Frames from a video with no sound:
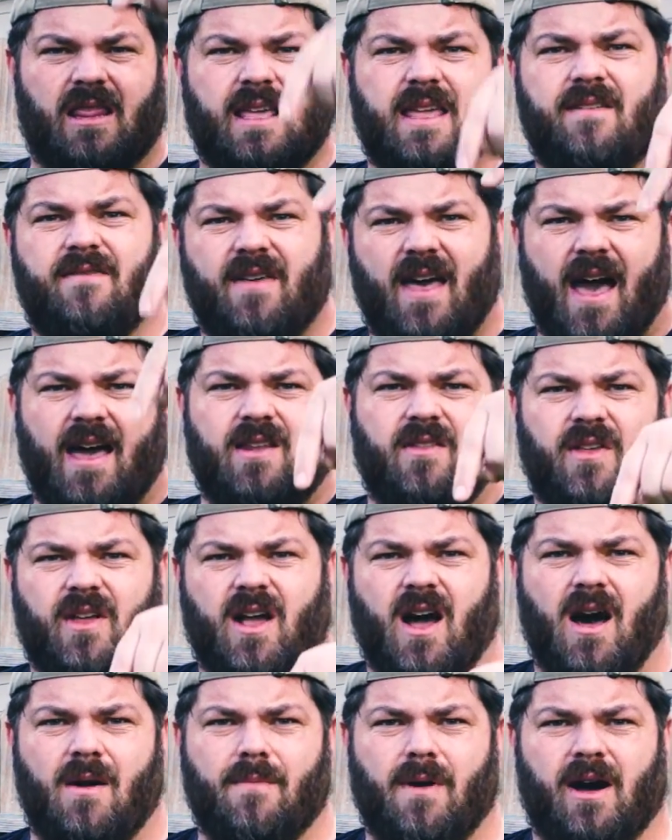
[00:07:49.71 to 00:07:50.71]
Leave that in
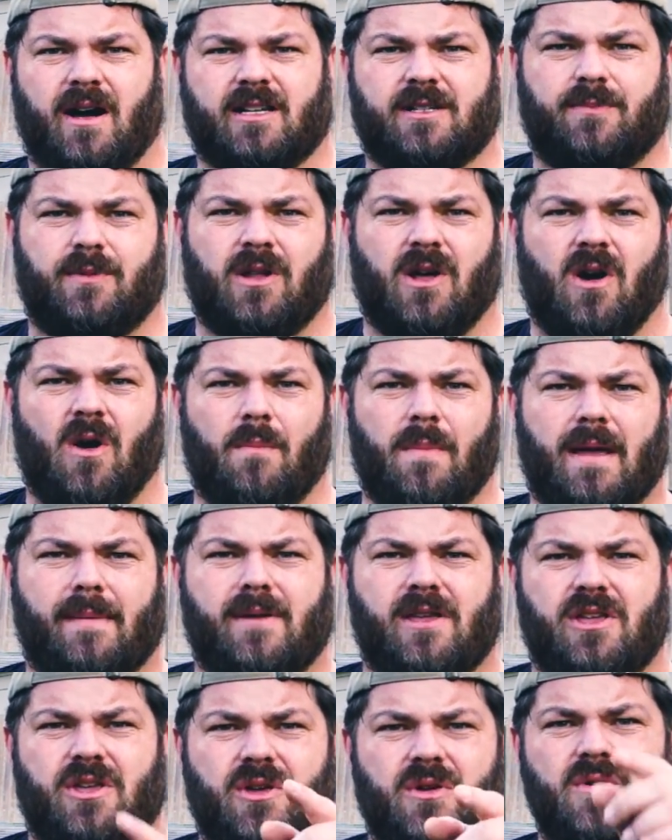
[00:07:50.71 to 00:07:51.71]
the comment box below.
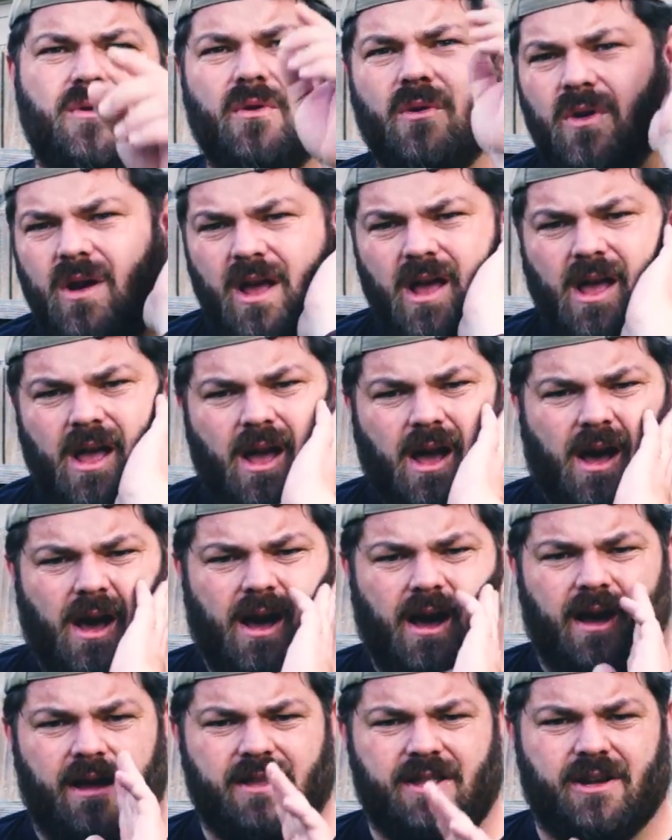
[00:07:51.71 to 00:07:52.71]
Maybe you
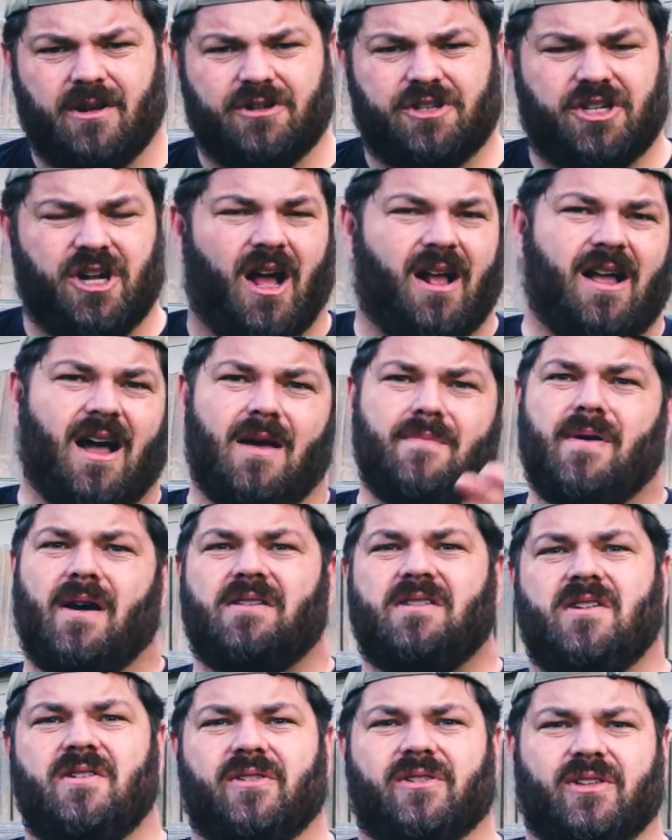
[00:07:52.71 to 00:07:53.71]
shot
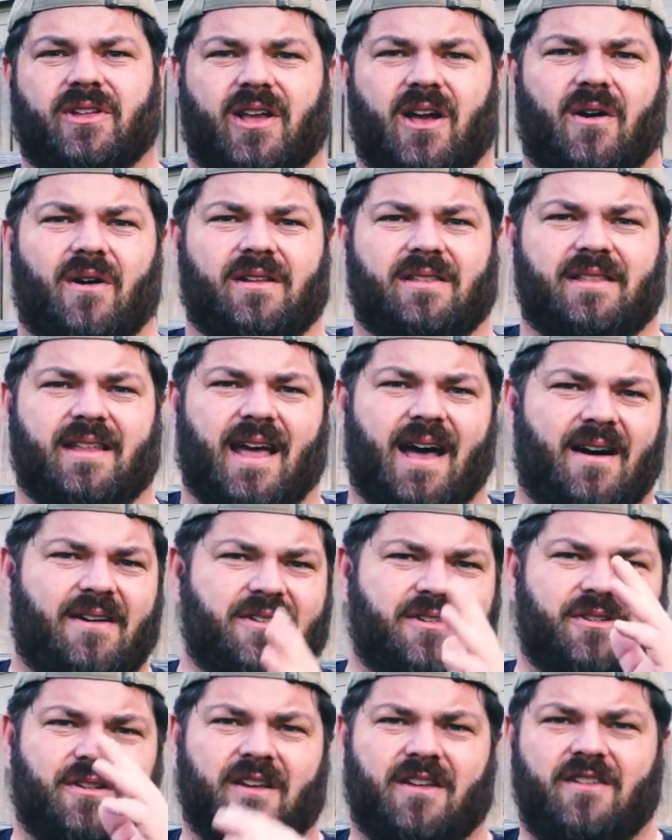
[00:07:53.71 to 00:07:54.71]
compound years ago and
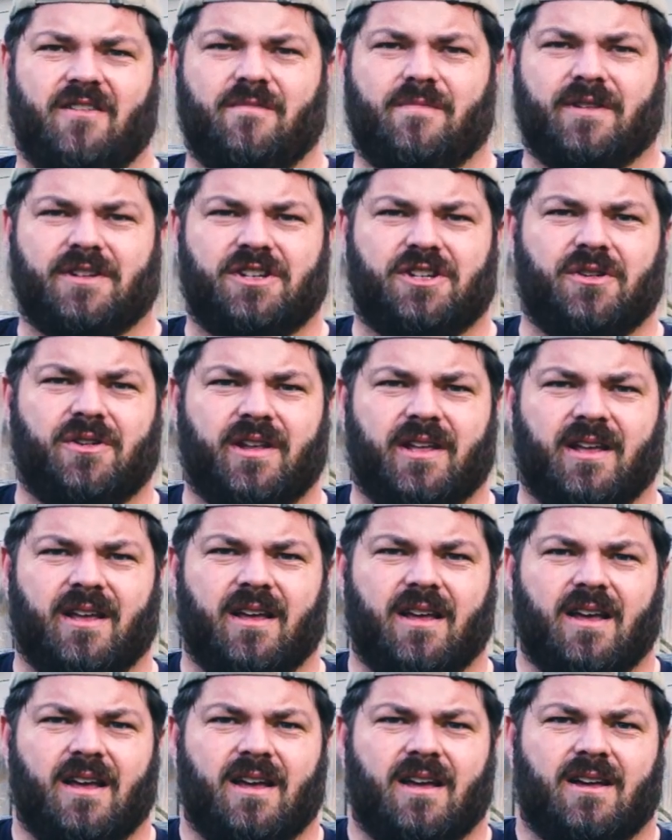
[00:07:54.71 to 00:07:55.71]
now you've been
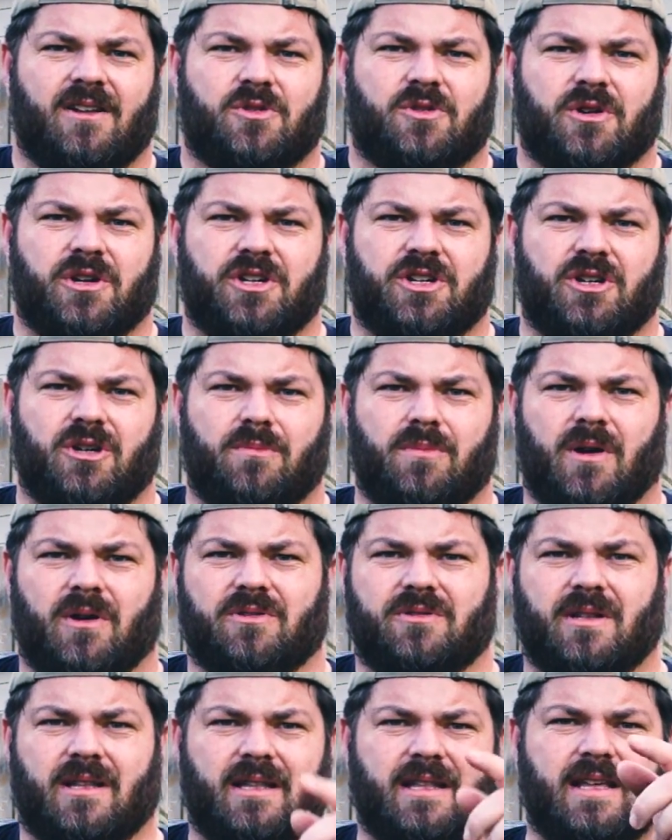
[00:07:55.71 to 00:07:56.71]
shooting traditional
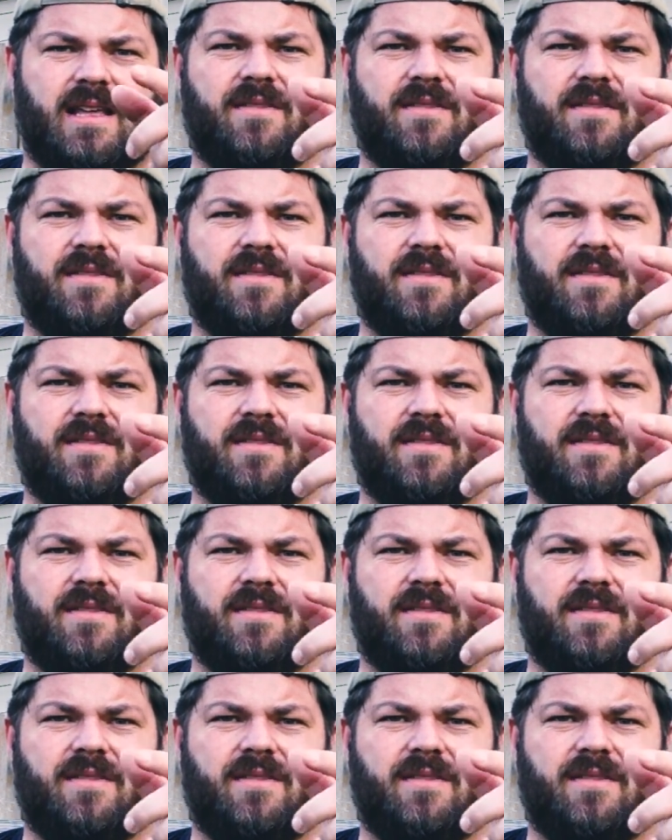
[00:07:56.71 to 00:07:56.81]
bows.